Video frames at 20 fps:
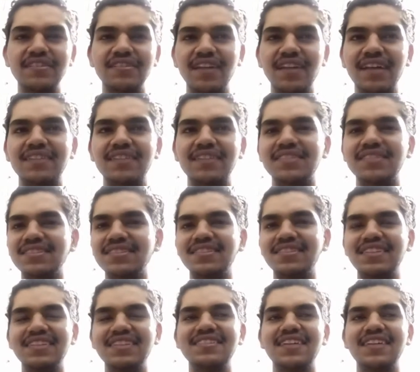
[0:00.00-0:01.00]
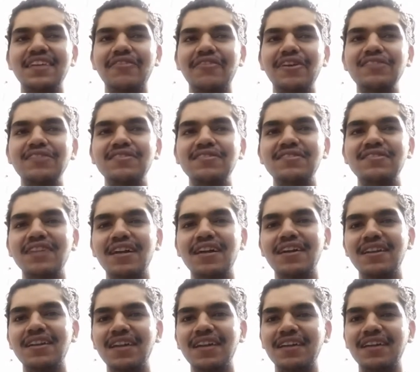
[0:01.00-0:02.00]
Like just these certifications are
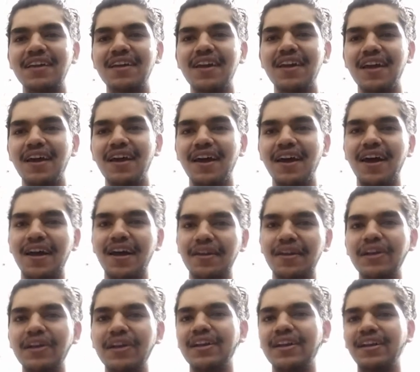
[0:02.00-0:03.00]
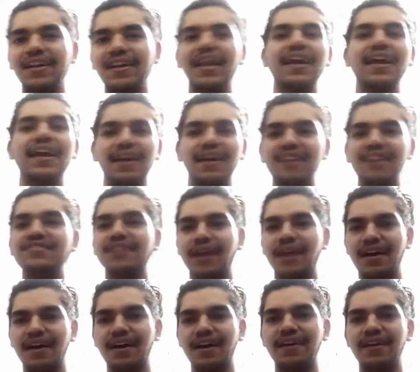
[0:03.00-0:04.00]
like will take as
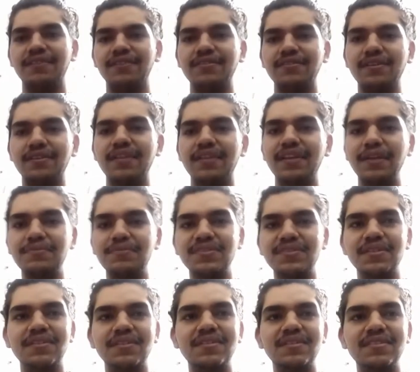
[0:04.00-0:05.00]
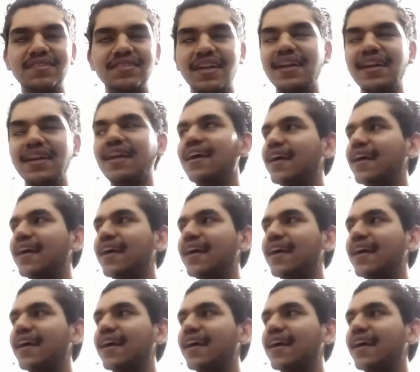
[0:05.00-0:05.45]
Deep sir said.